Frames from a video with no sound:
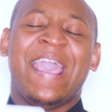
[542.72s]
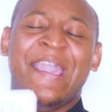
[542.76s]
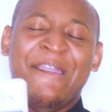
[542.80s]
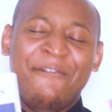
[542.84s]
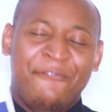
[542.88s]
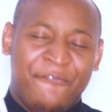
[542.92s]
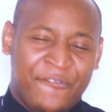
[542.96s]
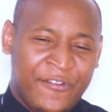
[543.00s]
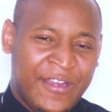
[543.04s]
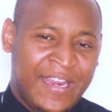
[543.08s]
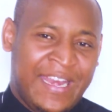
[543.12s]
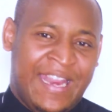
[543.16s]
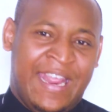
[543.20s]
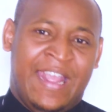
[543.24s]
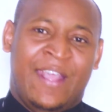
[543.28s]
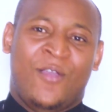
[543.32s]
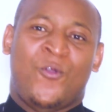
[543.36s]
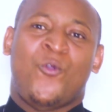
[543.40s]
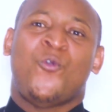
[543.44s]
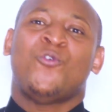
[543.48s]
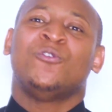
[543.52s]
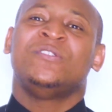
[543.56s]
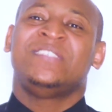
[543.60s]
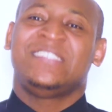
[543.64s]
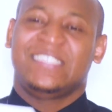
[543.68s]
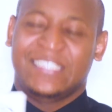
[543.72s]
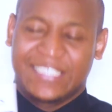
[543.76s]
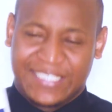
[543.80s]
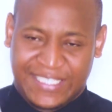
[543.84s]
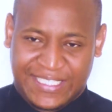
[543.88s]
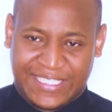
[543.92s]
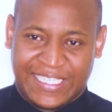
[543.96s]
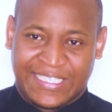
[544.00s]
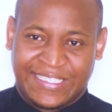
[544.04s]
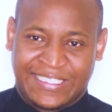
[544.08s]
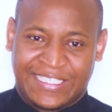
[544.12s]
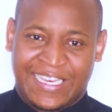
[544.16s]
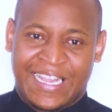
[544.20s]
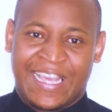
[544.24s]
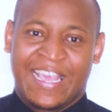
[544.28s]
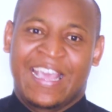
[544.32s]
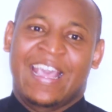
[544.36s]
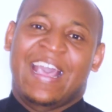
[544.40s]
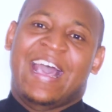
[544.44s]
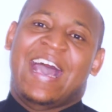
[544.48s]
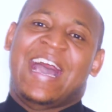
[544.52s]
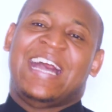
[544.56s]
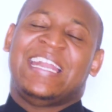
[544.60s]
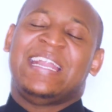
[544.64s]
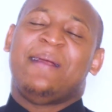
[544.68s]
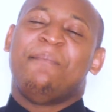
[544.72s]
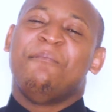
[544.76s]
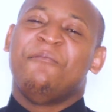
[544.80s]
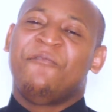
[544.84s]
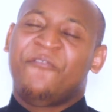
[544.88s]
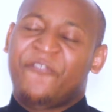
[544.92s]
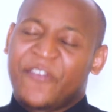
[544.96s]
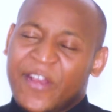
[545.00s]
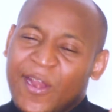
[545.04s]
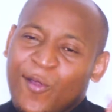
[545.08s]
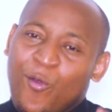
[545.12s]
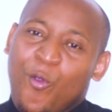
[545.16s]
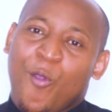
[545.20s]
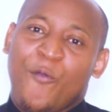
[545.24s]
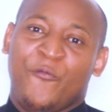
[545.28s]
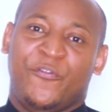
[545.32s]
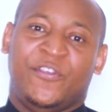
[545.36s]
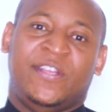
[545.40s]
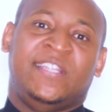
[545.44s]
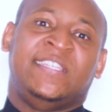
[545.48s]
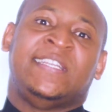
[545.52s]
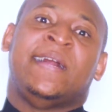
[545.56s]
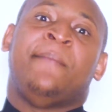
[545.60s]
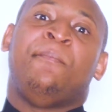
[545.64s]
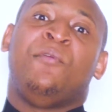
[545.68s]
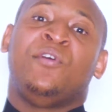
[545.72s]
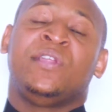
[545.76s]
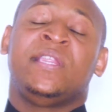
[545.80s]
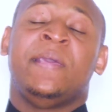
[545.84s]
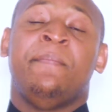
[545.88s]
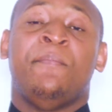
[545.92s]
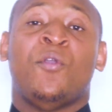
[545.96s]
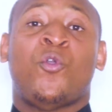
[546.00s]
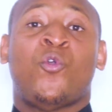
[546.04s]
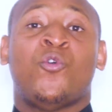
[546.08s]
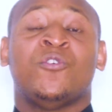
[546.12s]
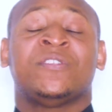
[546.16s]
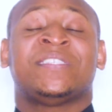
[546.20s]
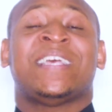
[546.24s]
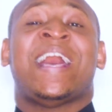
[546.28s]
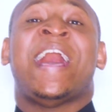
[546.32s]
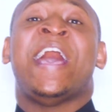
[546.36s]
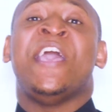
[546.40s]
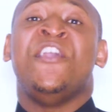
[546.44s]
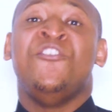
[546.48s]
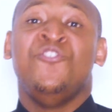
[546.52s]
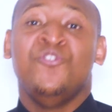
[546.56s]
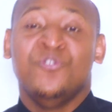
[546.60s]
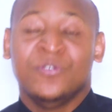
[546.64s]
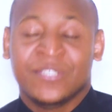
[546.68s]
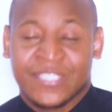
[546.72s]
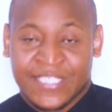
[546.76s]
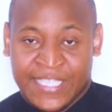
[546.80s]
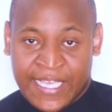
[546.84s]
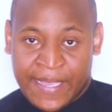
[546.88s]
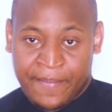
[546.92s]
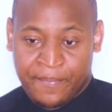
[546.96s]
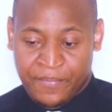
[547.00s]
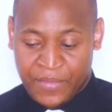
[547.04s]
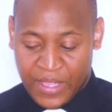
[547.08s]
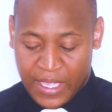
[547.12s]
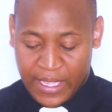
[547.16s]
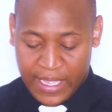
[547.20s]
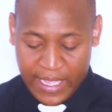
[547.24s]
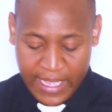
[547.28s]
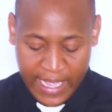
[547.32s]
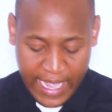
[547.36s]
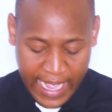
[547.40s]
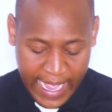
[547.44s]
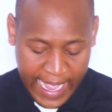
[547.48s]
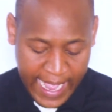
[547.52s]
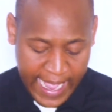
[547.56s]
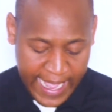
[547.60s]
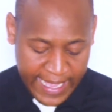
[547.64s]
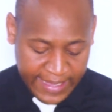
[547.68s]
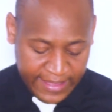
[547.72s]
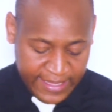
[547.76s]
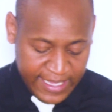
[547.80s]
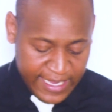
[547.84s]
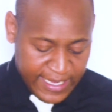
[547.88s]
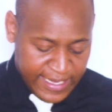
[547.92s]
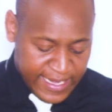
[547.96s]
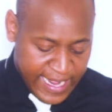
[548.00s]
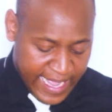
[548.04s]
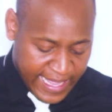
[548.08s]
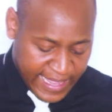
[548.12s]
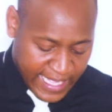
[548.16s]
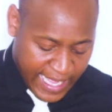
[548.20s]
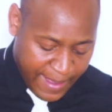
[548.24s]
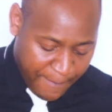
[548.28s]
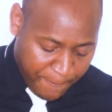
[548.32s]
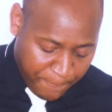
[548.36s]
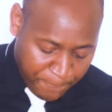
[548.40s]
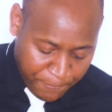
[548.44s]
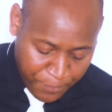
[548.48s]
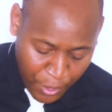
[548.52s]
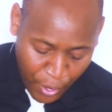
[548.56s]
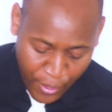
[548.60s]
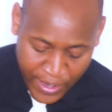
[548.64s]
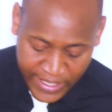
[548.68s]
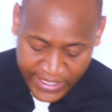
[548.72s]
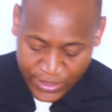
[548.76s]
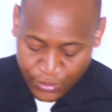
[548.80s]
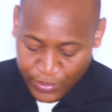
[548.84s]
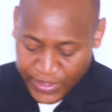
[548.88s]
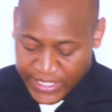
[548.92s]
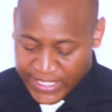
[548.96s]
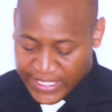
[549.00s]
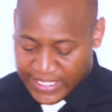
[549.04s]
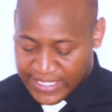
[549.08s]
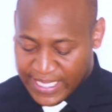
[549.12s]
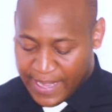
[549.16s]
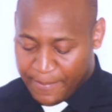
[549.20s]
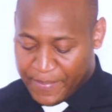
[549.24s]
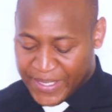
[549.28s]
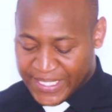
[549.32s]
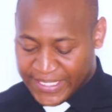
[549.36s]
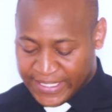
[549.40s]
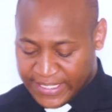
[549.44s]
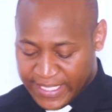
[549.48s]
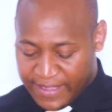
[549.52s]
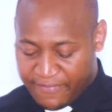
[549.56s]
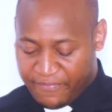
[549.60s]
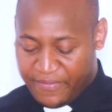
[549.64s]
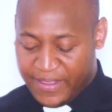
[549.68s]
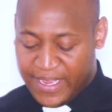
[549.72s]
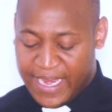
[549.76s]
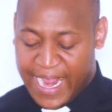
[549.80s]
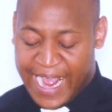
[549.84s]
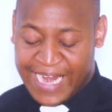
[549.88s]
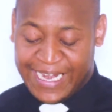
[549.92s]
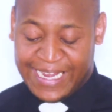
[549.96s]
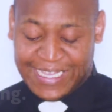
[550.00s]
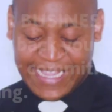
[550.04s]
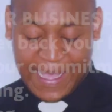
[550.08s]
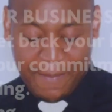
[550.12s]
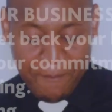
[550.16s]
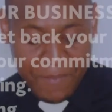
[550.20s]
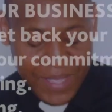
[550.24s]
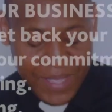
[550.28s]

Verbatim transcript: every day consistently. And I'm very confident about them because I use them. Uh, then the other point, which is number seven, another